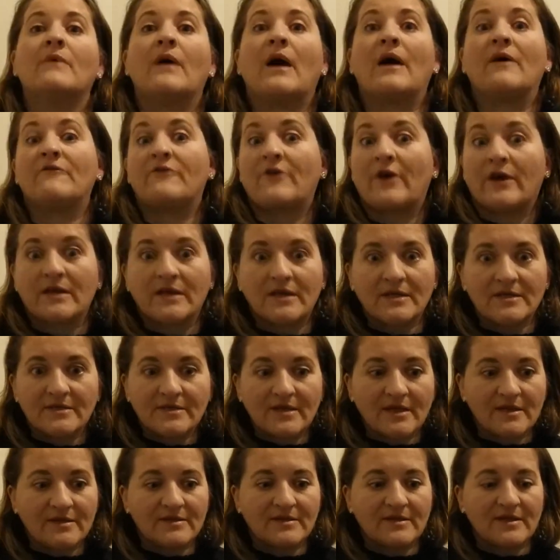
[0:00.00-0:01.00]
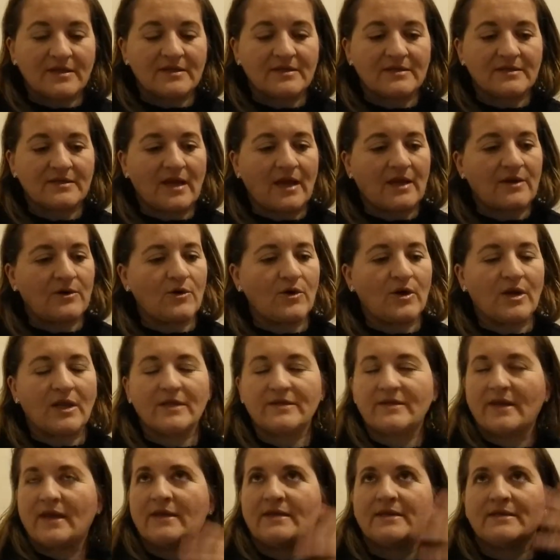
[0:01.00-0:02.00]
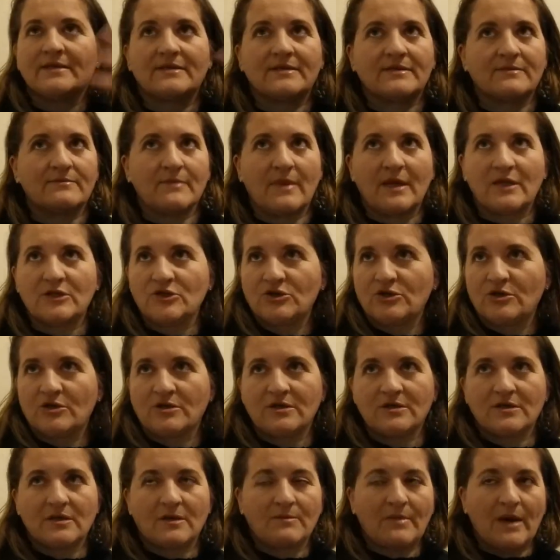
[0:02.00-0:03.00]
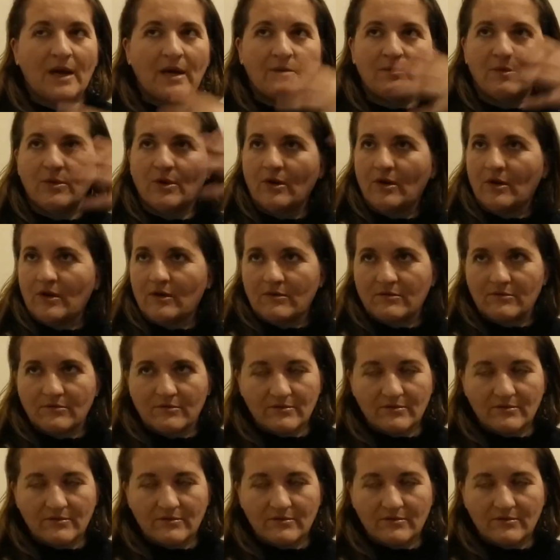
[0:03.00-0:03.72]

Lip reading: And frankincense is an oil that is mentioned in the Bible